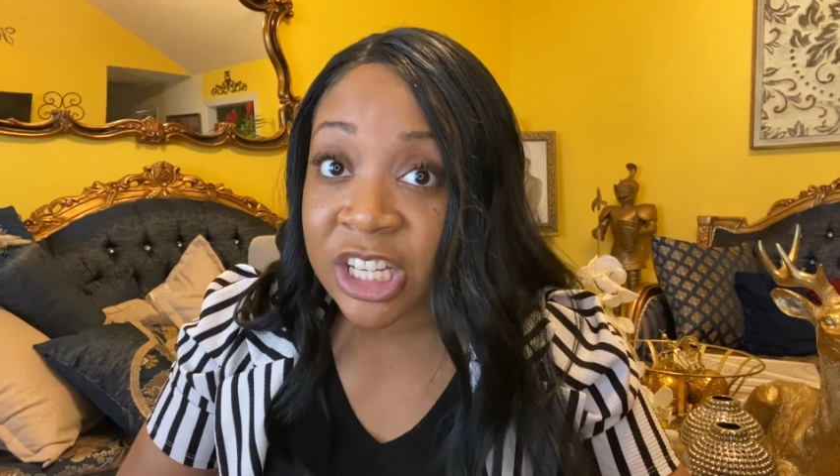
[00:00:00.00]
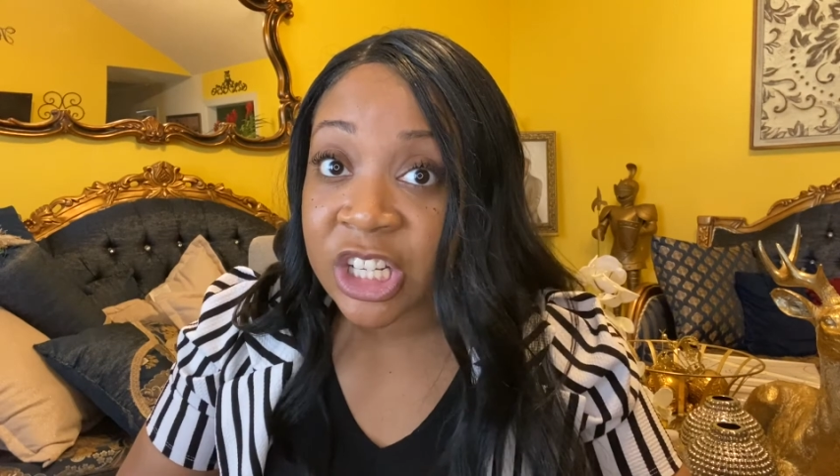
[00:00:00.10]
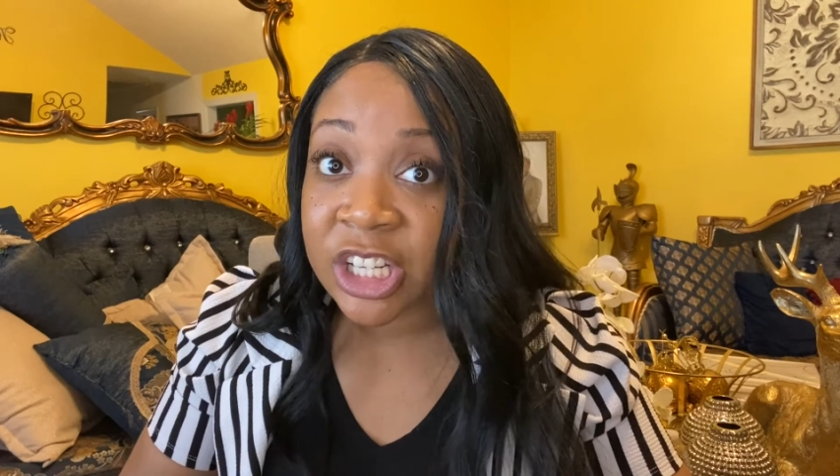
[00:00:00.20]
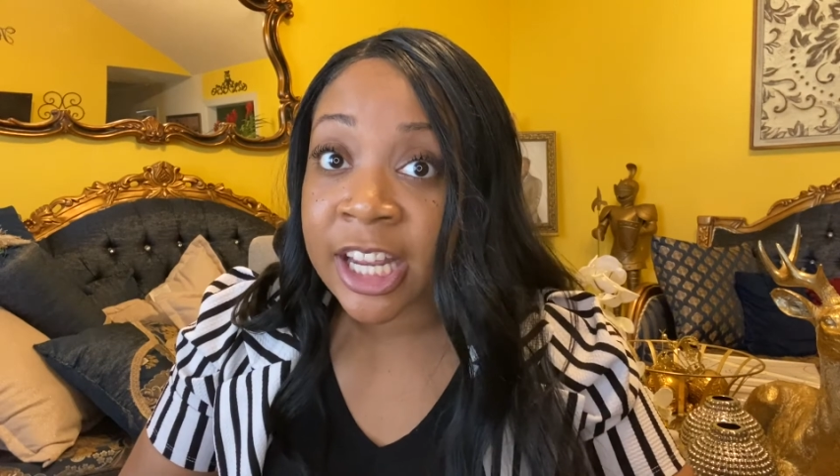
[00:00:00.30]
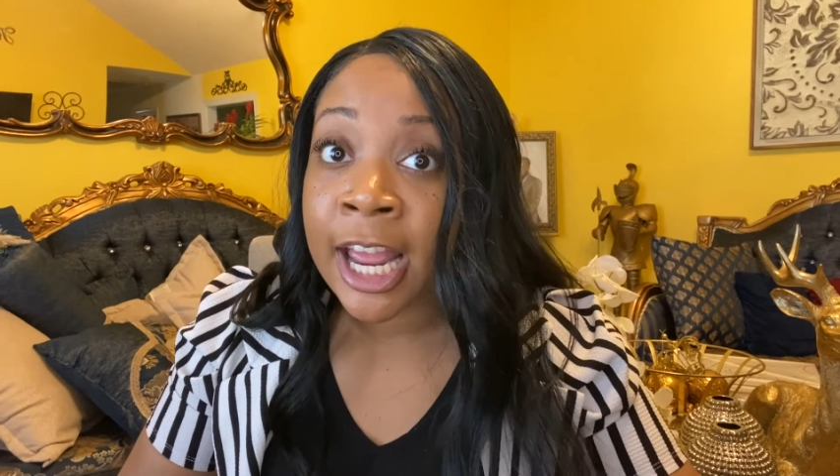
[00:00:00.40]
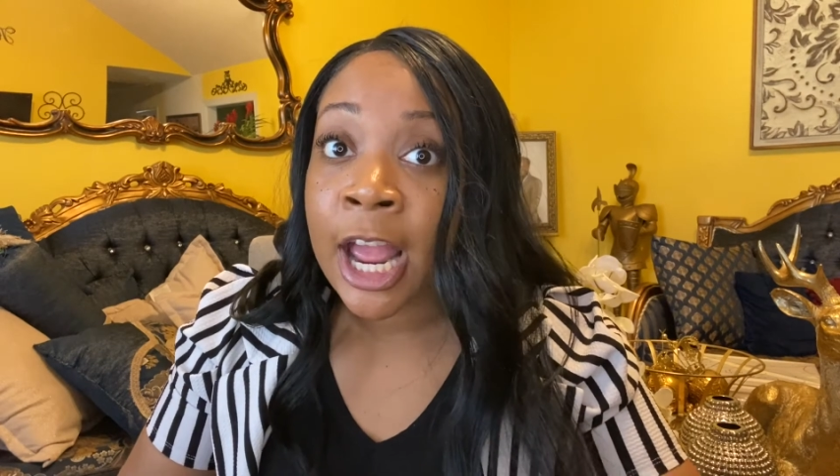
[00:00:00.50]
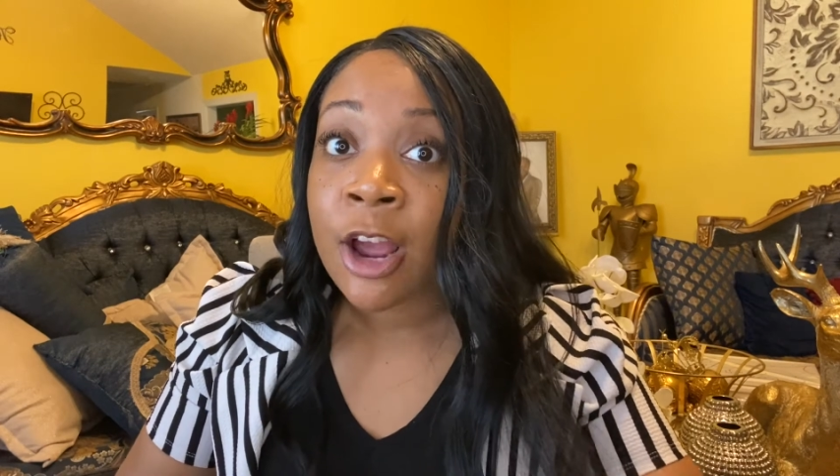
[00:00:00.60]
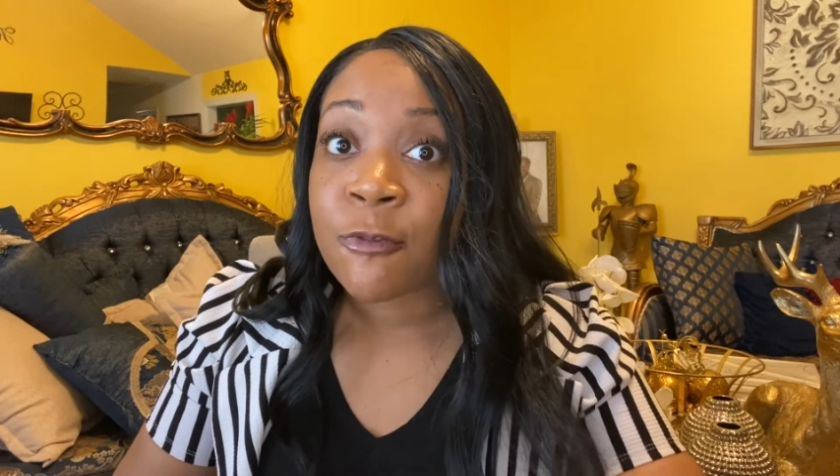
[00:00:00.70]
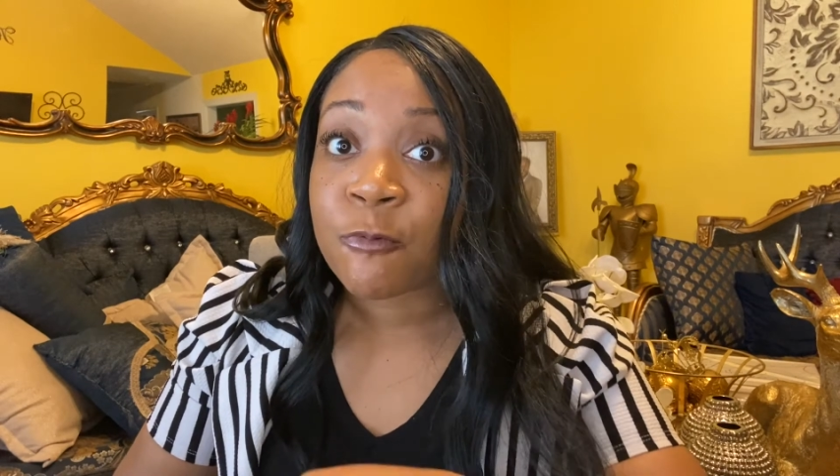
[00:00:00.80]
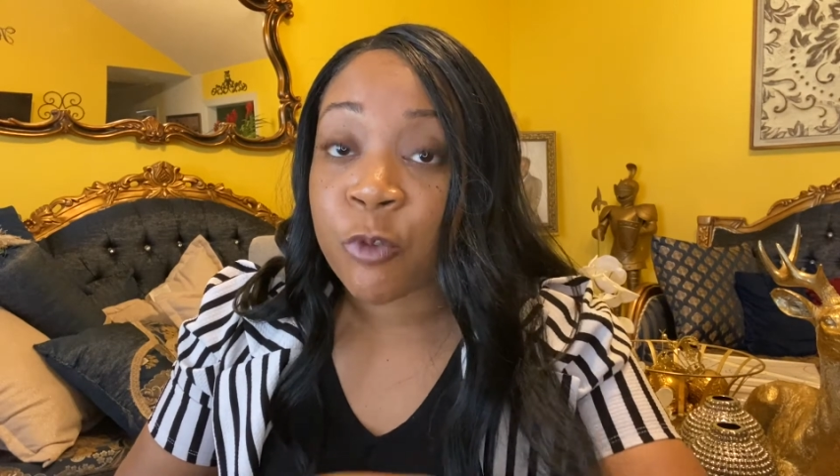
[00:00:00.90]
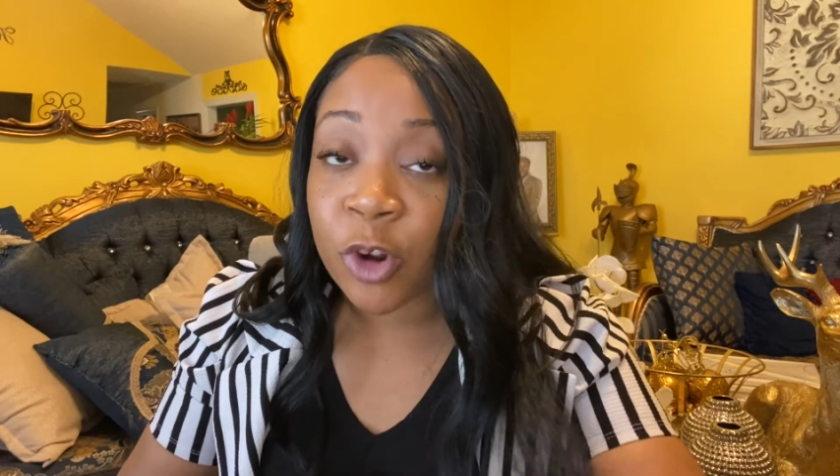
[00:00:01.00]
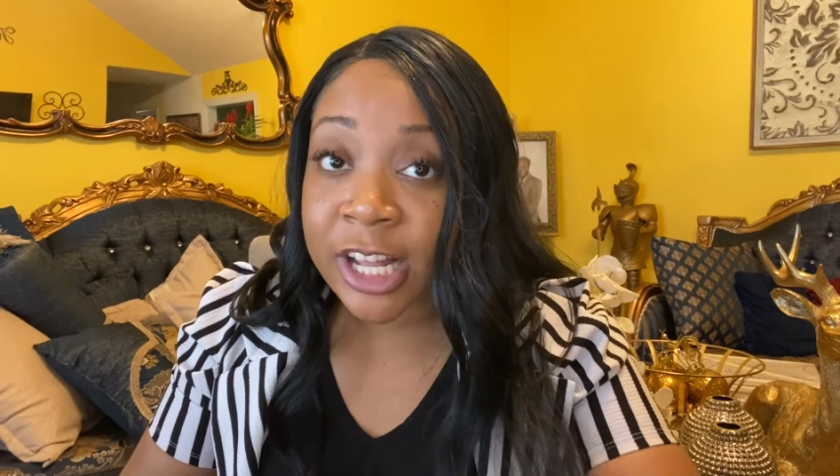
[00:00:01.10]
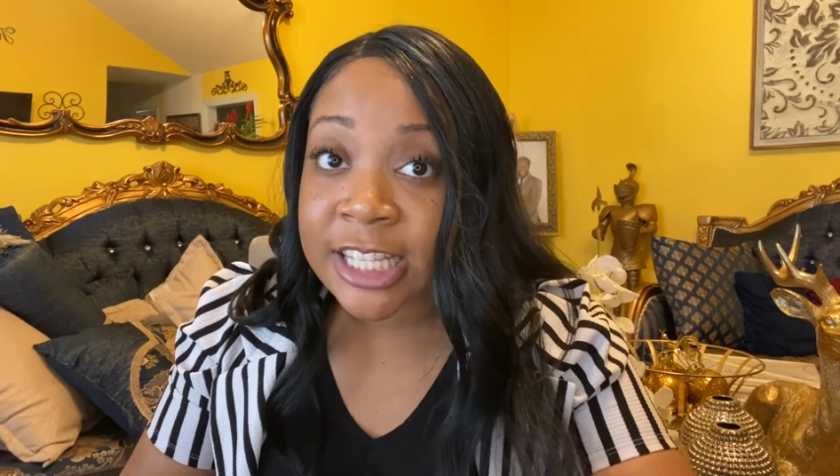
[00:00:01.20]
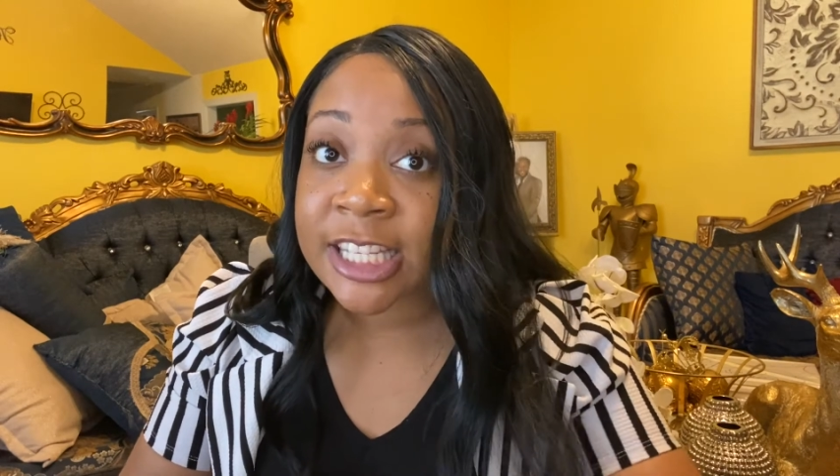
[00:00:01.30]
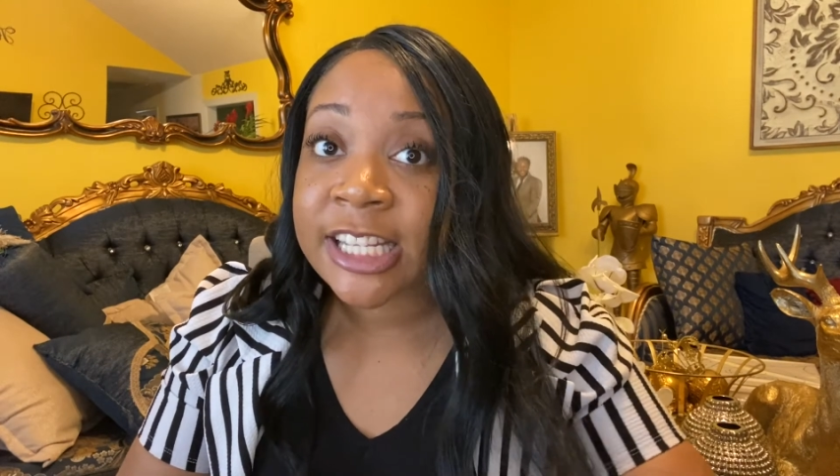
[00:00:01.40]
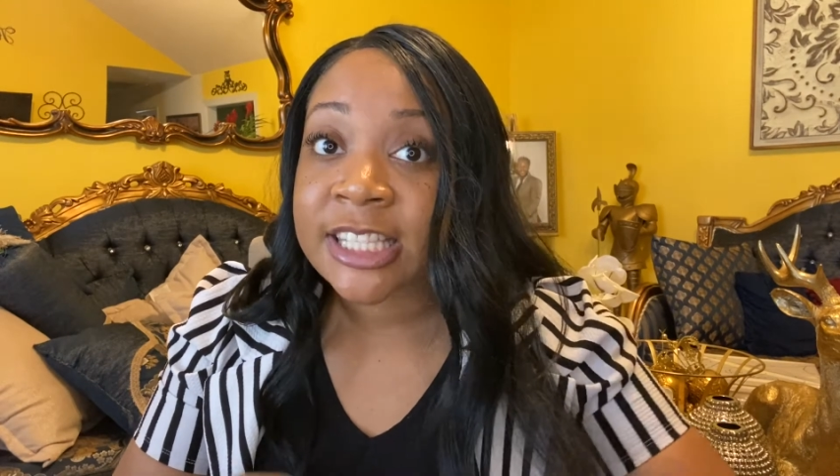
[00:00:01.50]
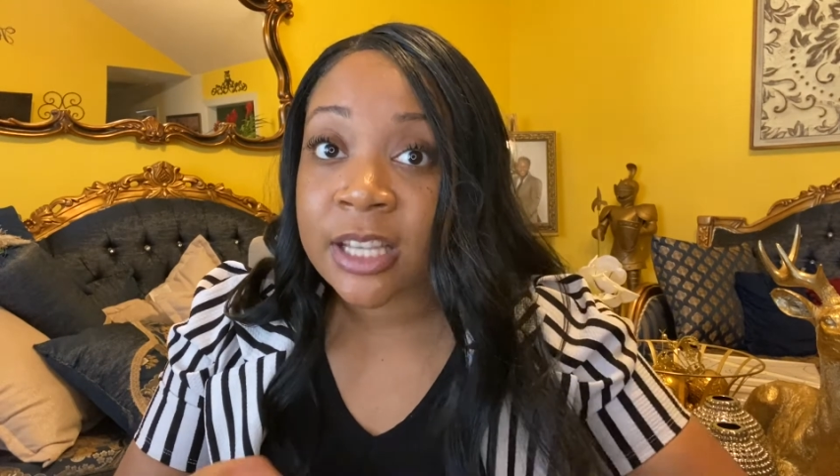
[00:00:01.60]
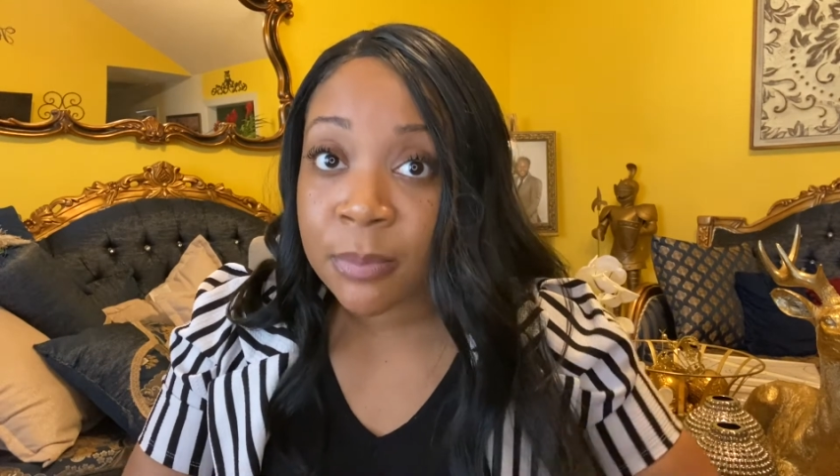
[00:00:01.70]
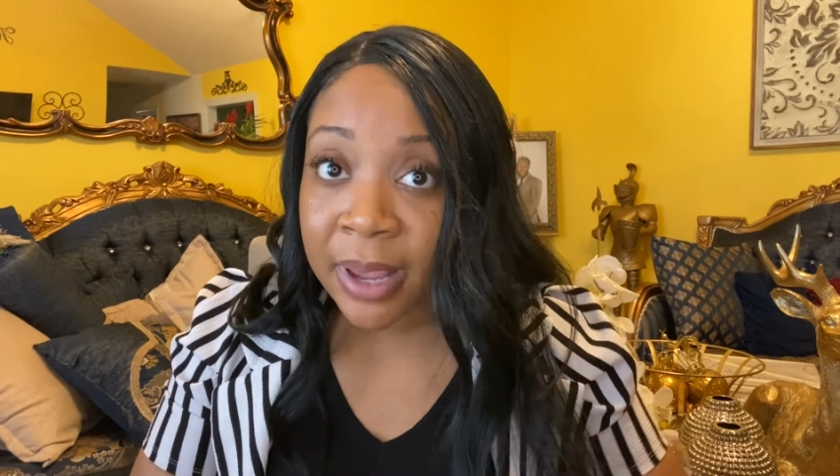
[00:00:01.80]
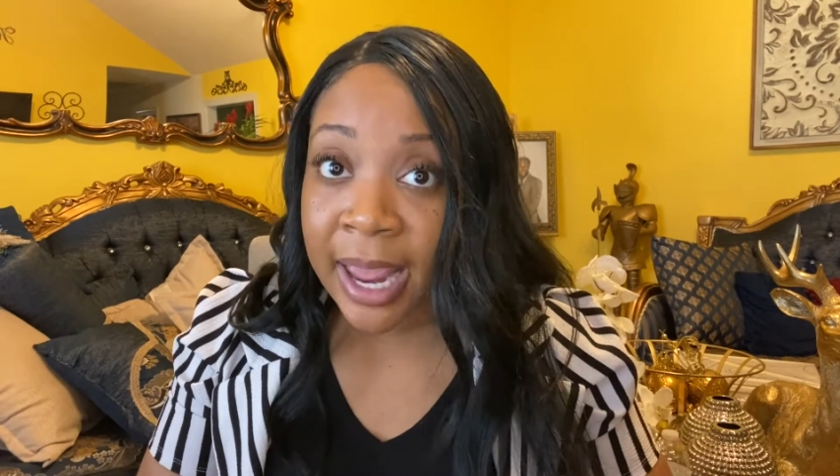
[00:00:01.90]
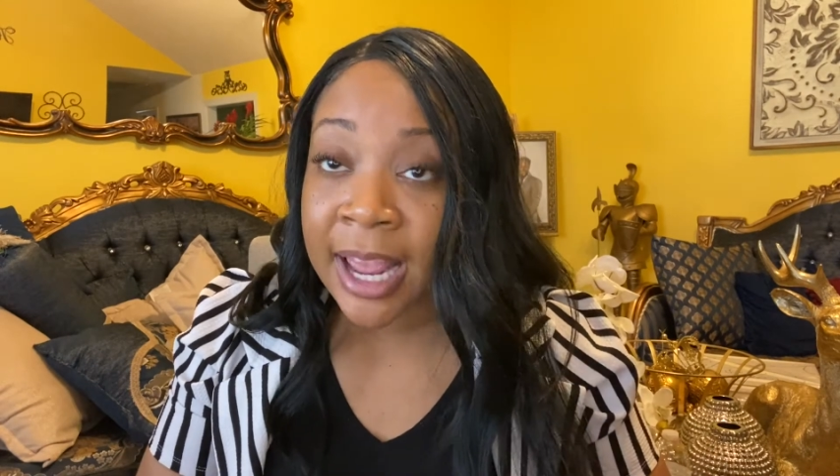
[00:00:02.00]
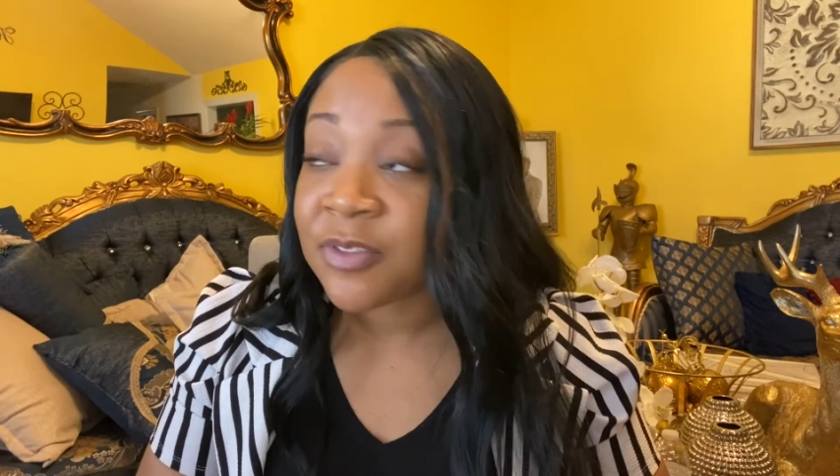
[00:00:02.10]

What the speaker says: good front to back.